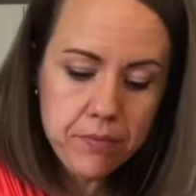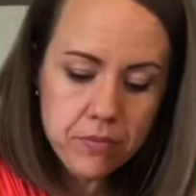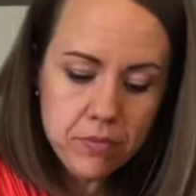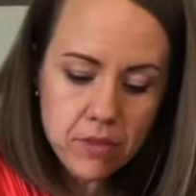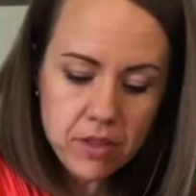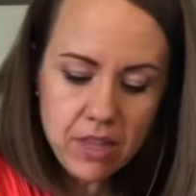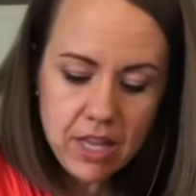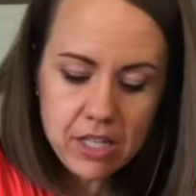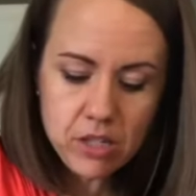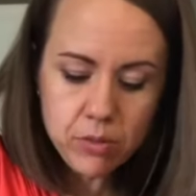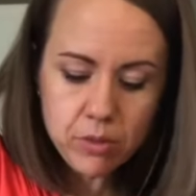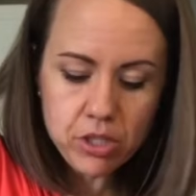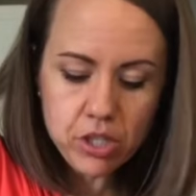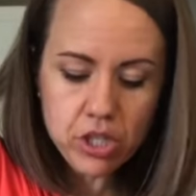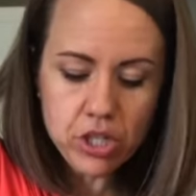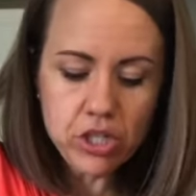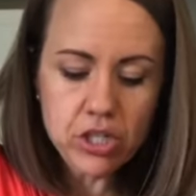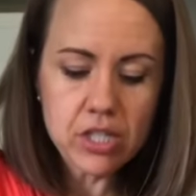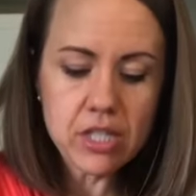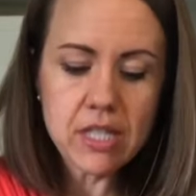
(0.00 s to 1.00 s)
That's what
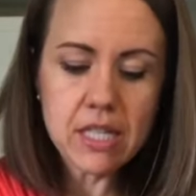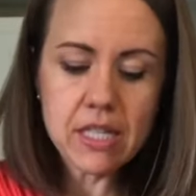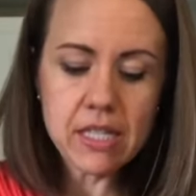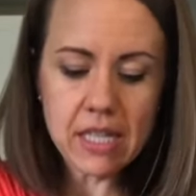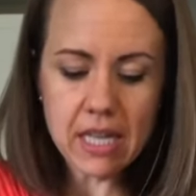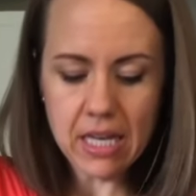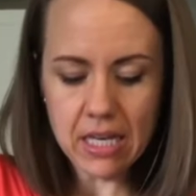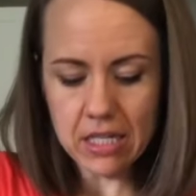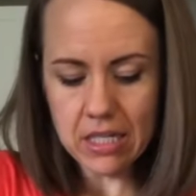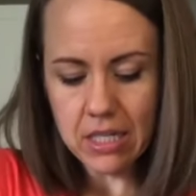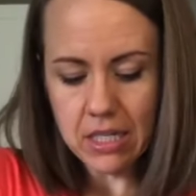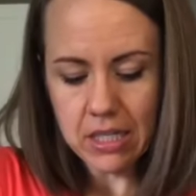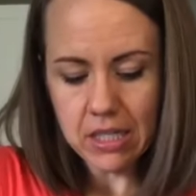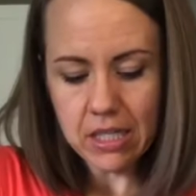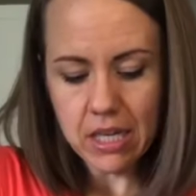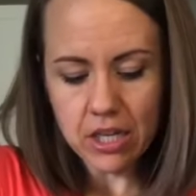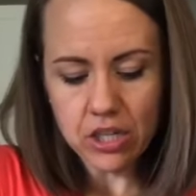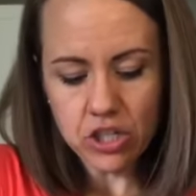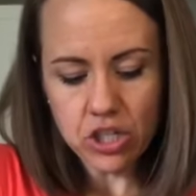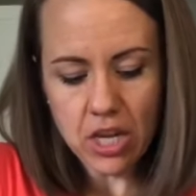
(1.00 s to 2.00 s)
turns these into
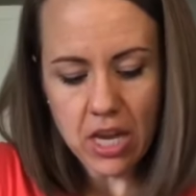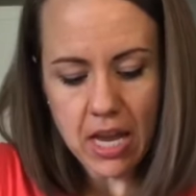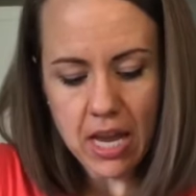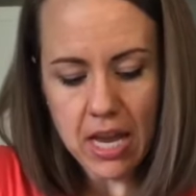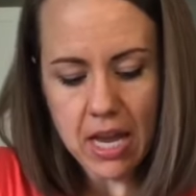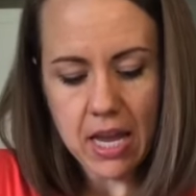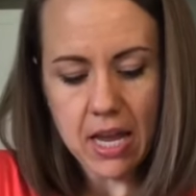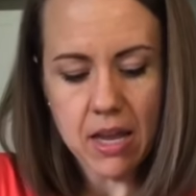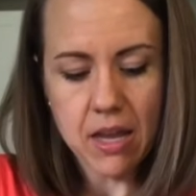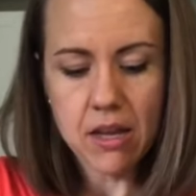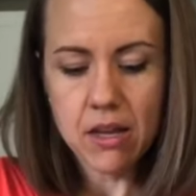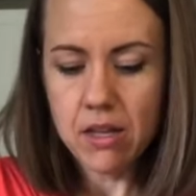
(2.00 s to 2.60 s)
such a